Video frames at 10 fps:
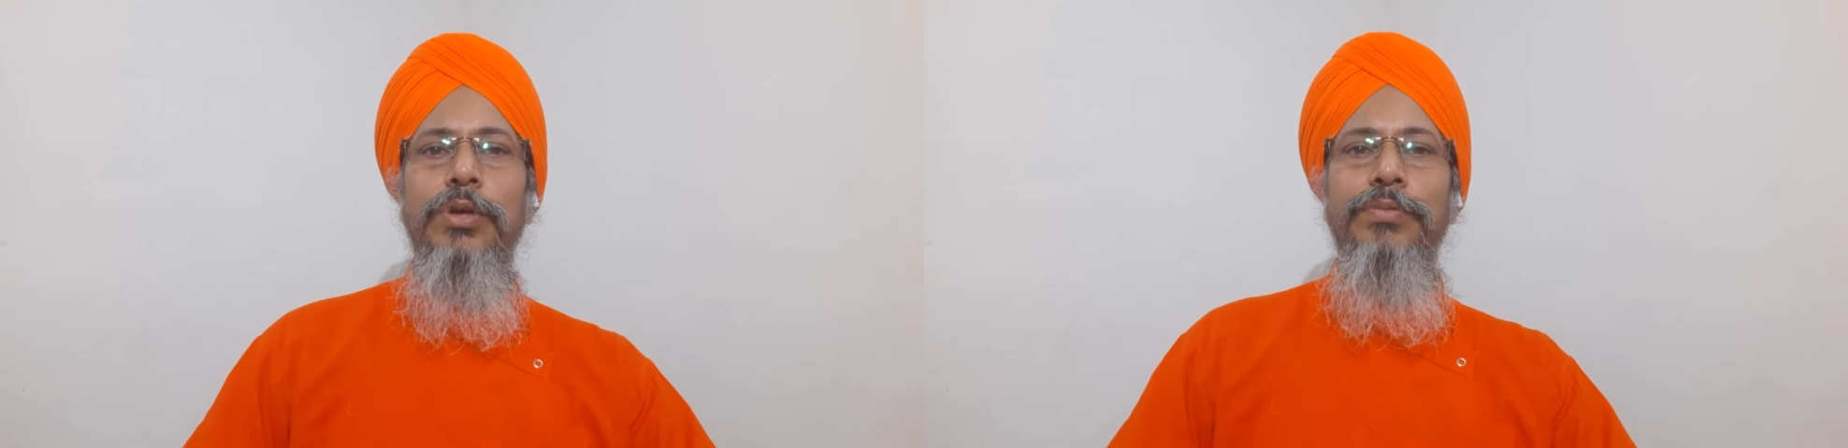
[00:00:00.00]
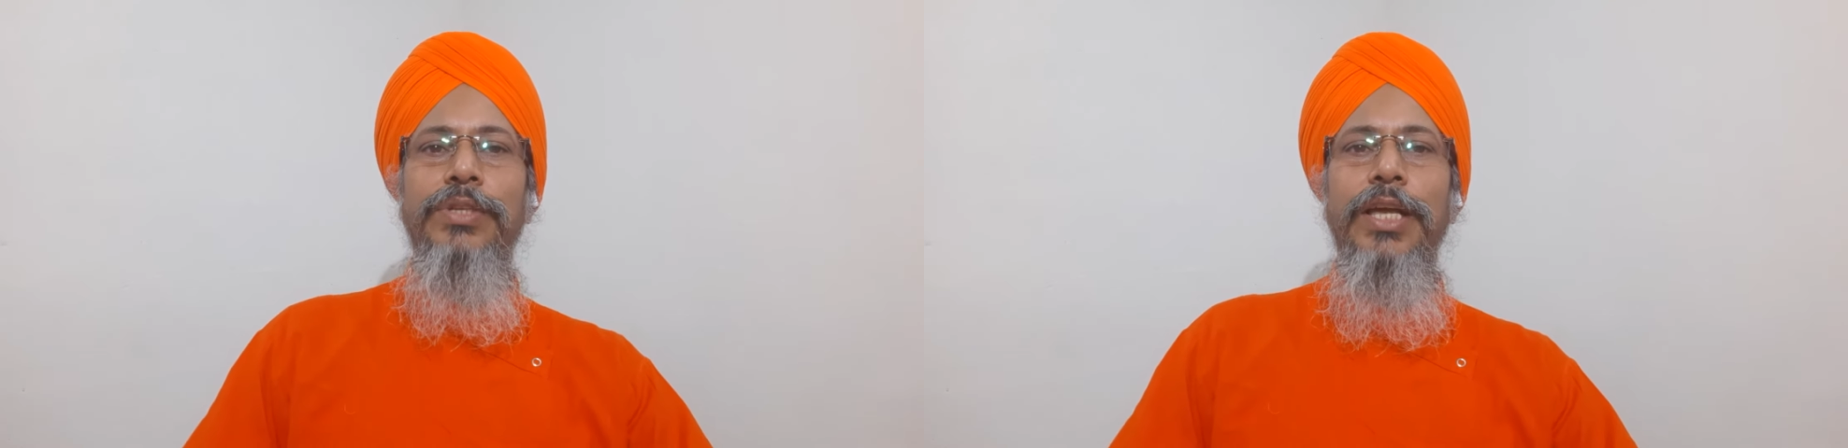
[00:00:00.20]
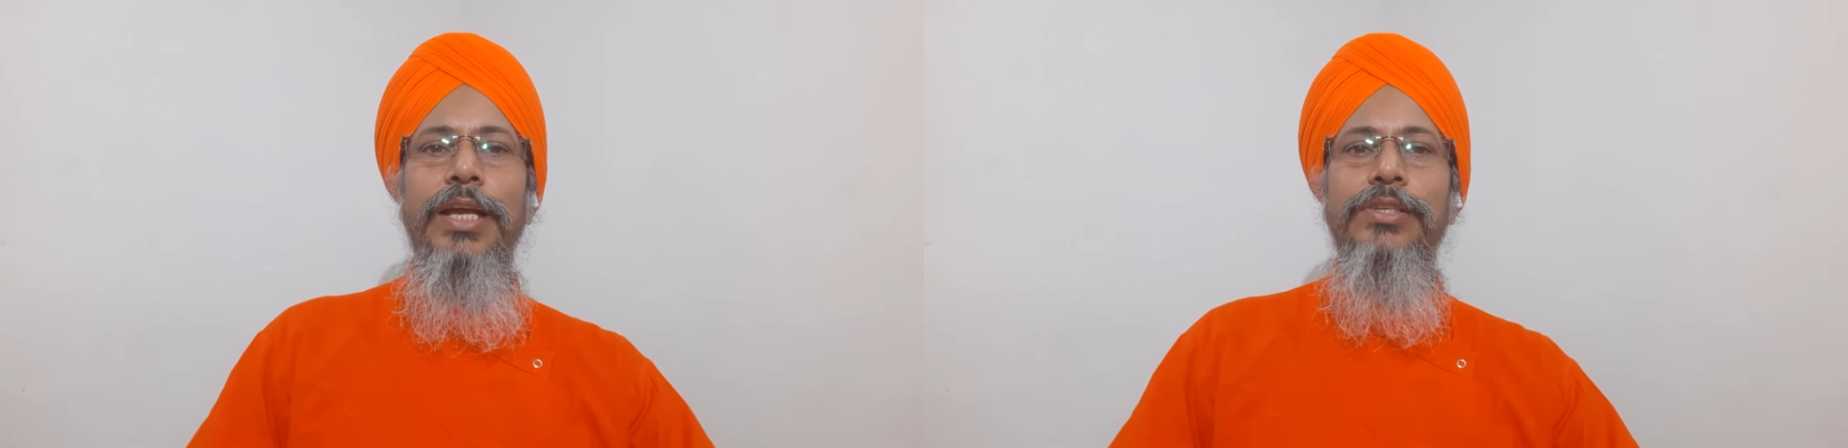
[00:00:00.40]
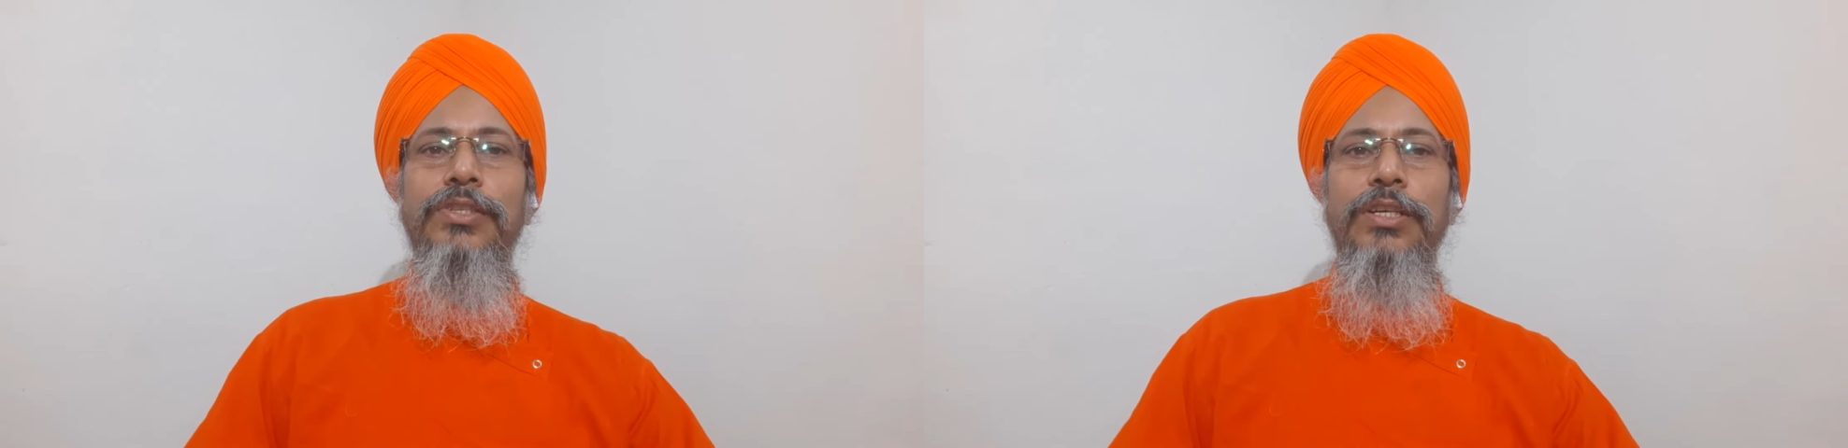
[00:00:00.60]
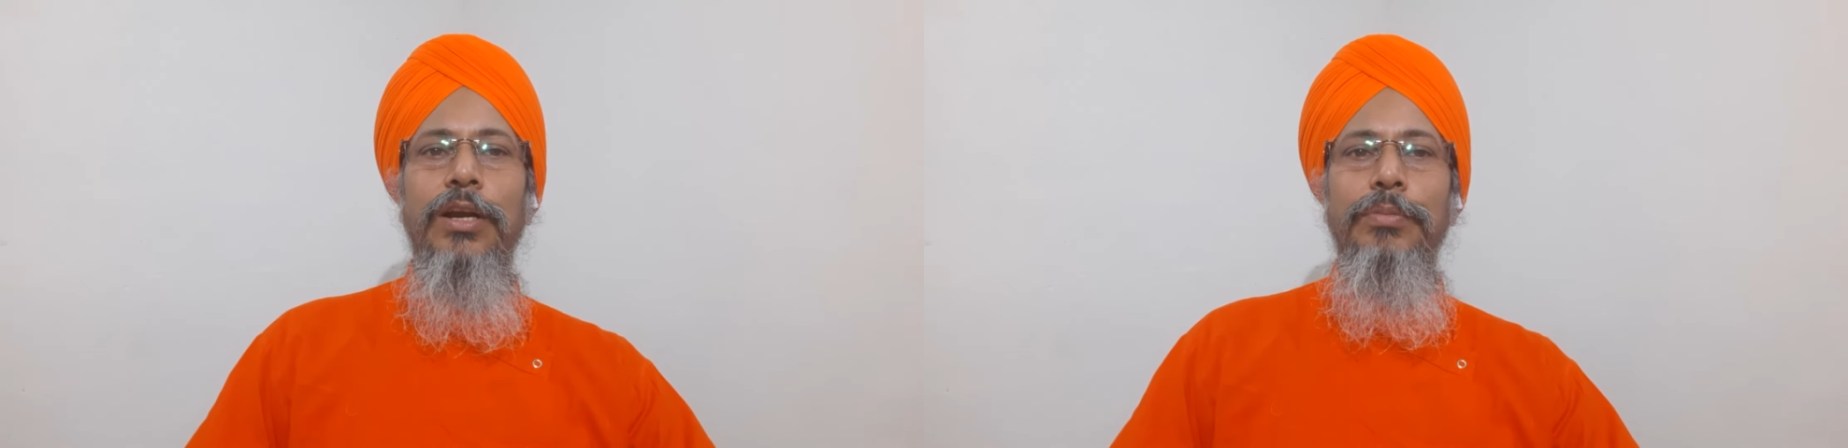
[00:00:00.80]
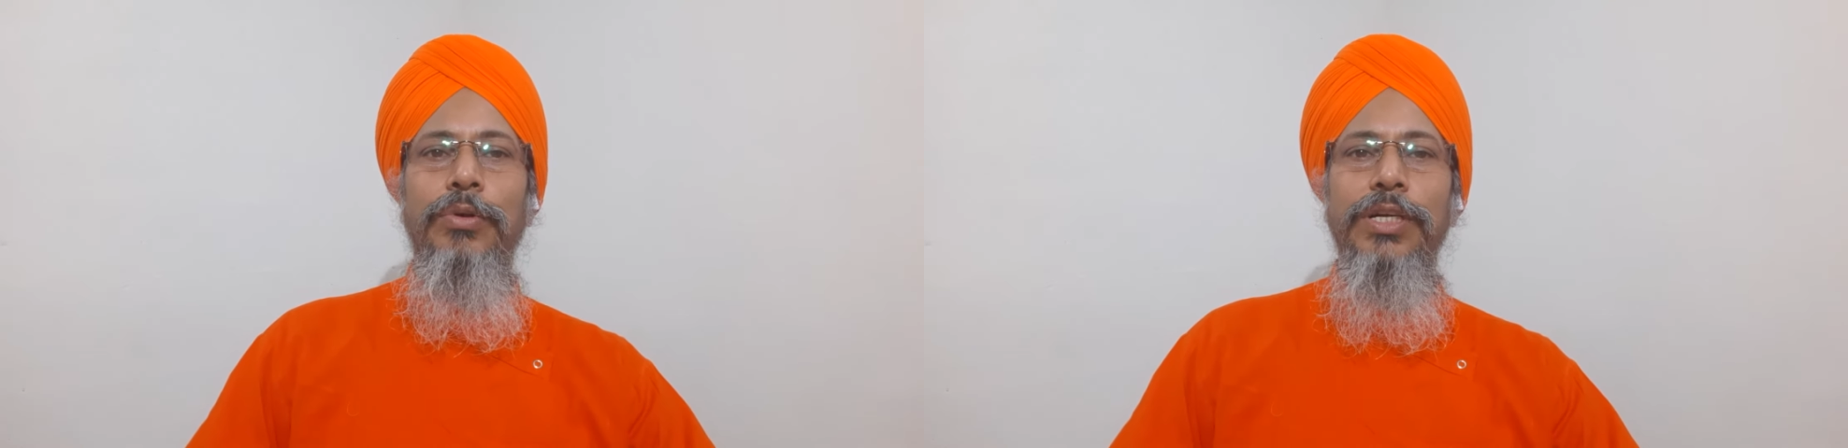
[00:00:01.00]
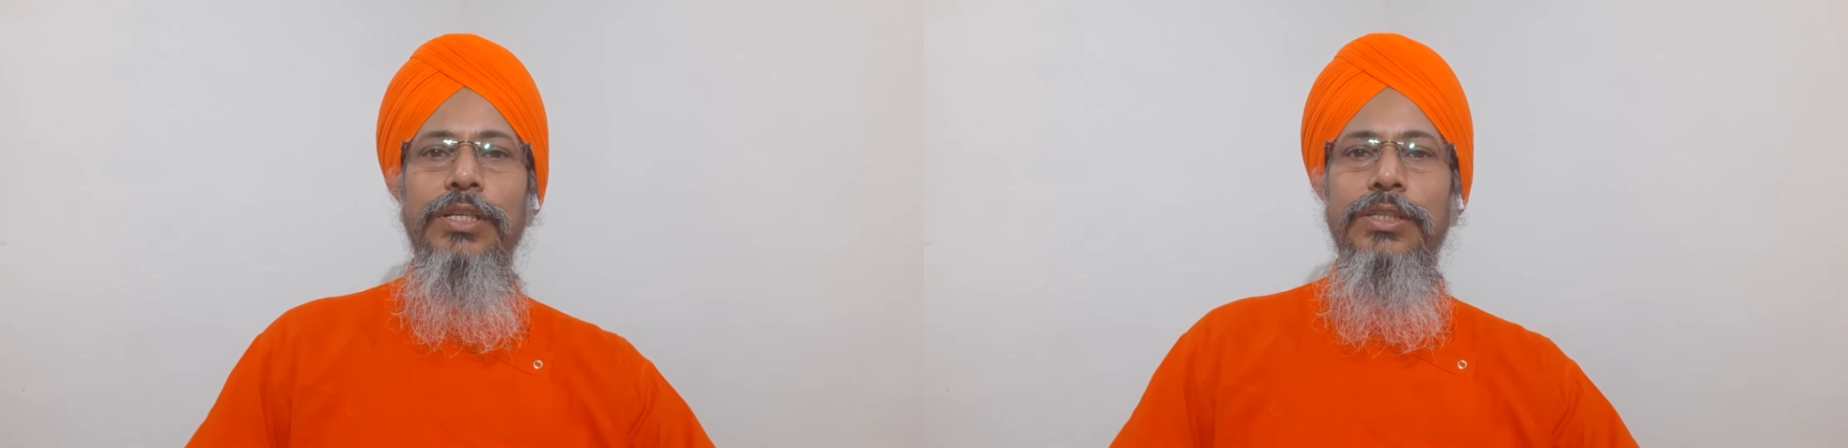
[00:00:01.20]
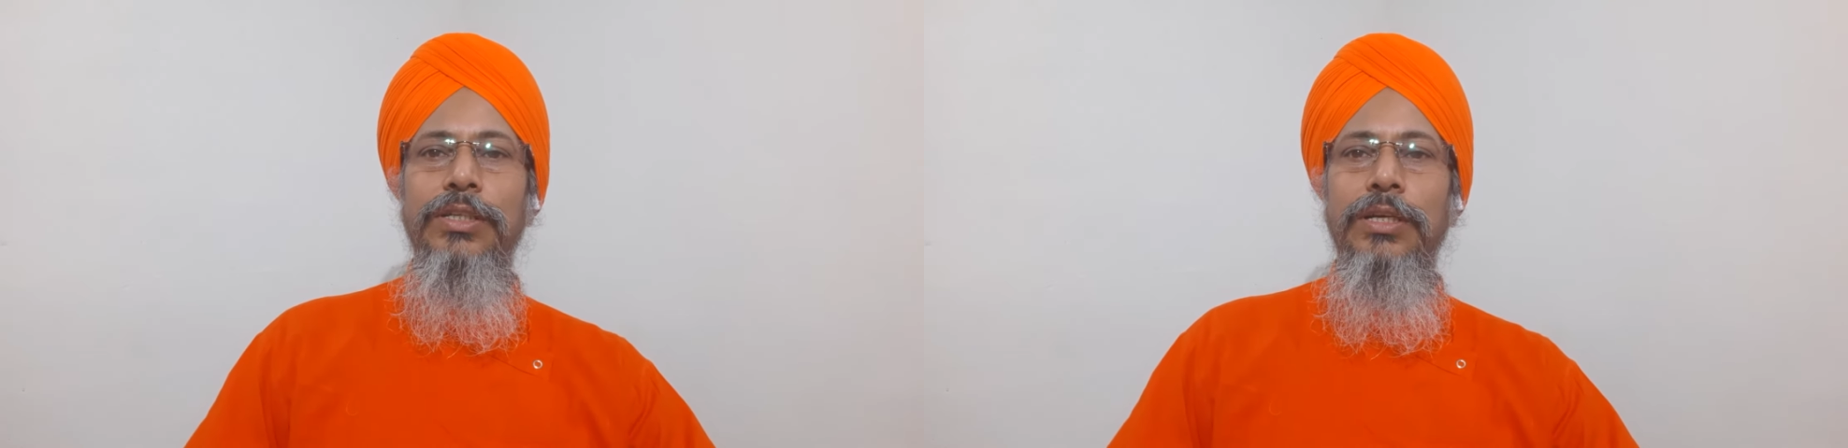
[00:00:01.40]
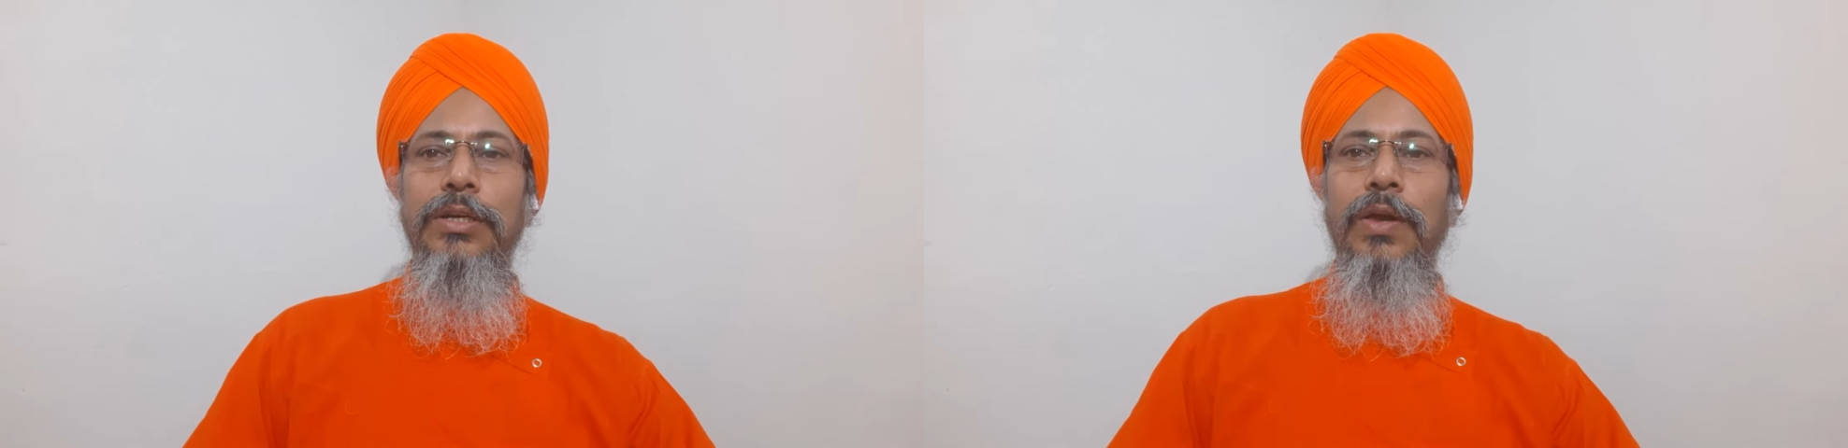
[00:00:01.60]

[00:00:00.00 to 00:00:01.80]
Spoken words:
of the external bodies.